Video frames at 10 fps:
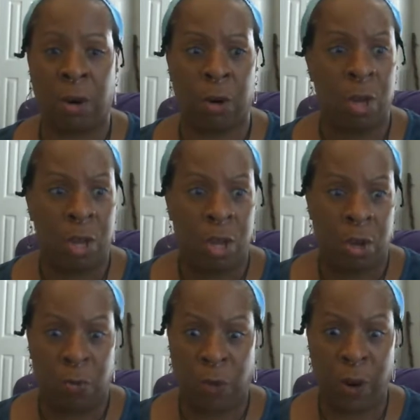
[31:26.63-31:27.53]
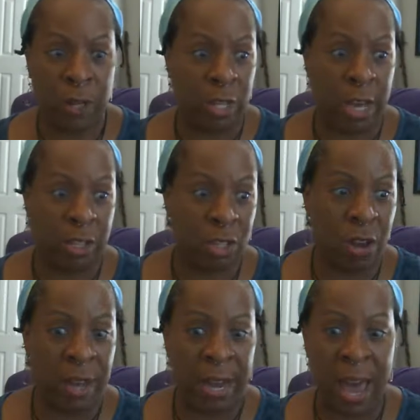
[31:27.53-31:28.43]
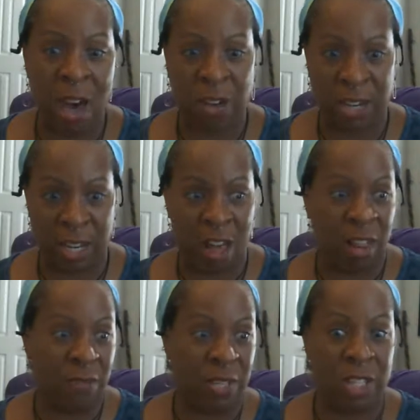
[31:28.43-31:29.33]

Or first I saw an owl and then all of a